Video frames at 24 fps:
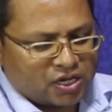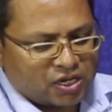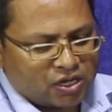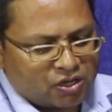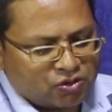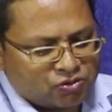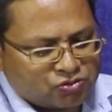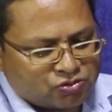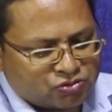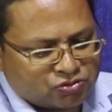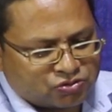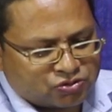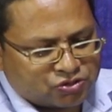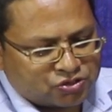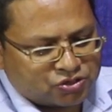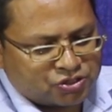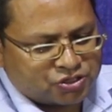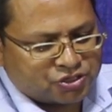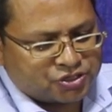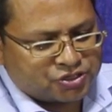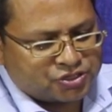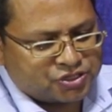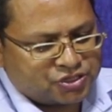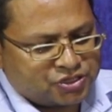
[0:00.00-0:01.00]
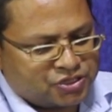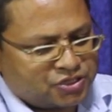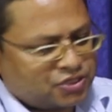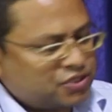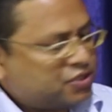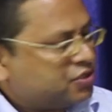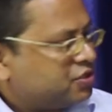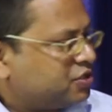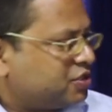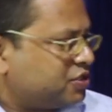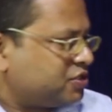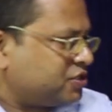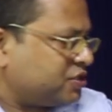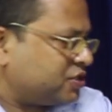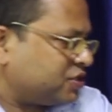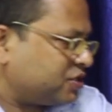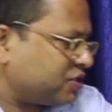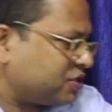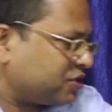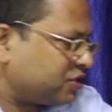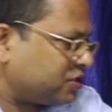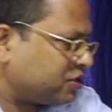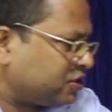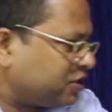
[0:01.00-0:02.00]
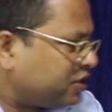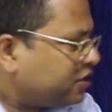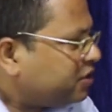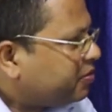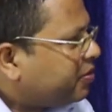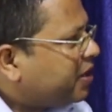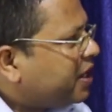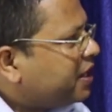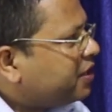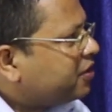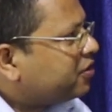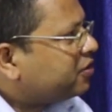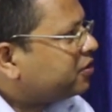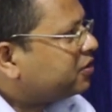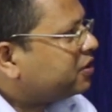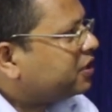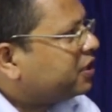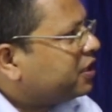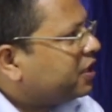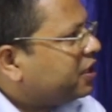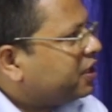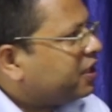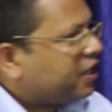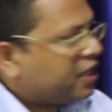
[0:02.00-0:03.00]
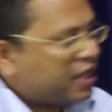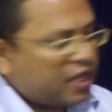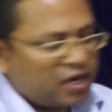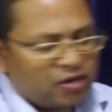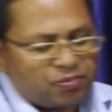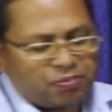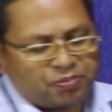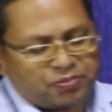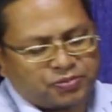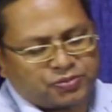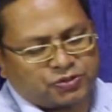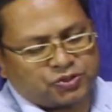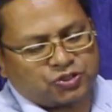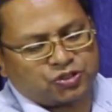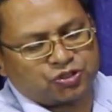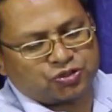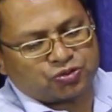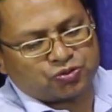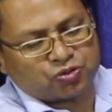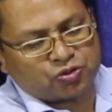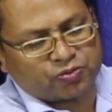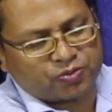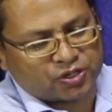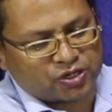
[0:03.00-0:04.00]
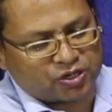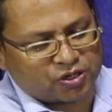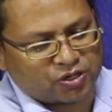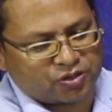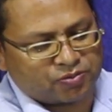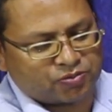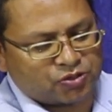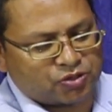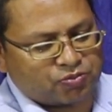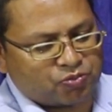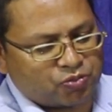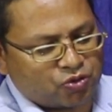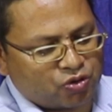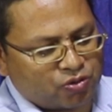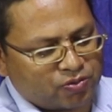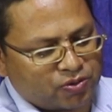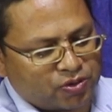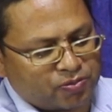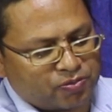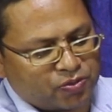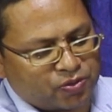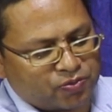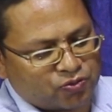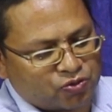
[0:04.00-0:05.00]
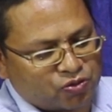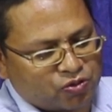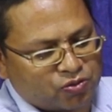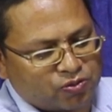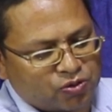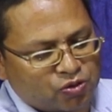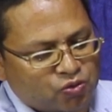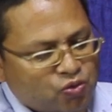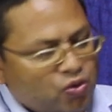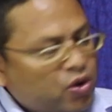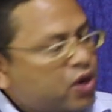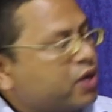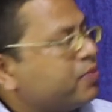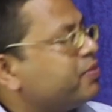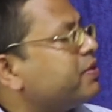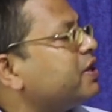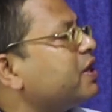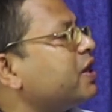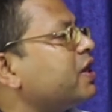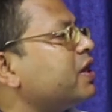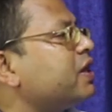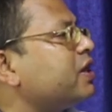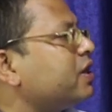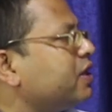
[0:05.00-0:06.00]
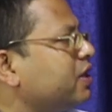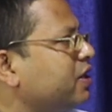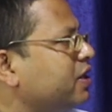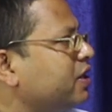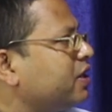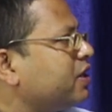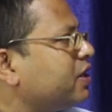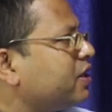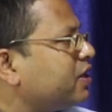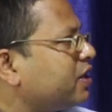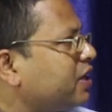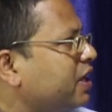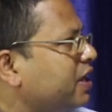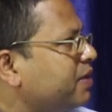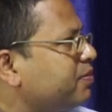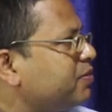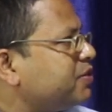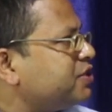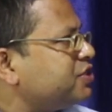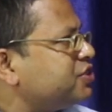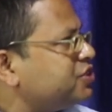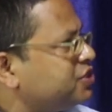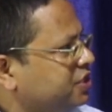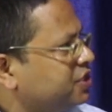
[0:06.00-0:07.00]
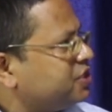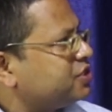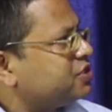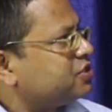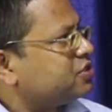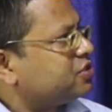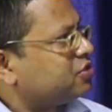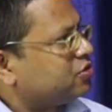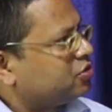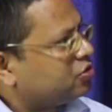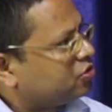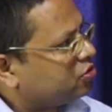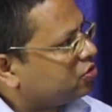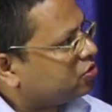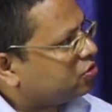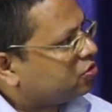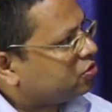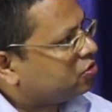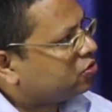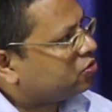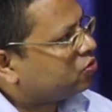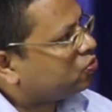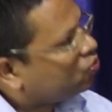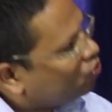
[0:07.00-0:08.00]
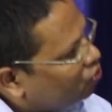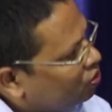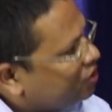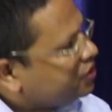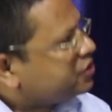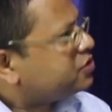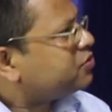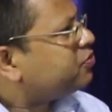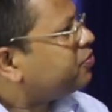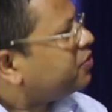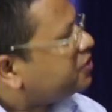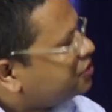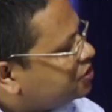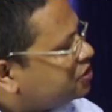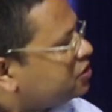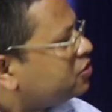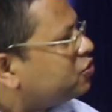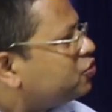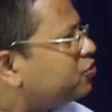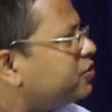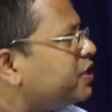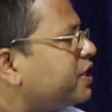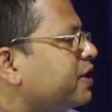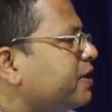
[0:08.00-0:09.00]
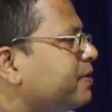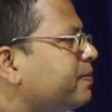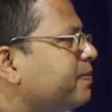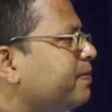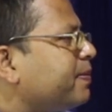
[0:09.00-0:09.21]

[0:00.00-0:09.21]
how does this divine rod help to overcome the problem of global warming and climate change the world is facing today?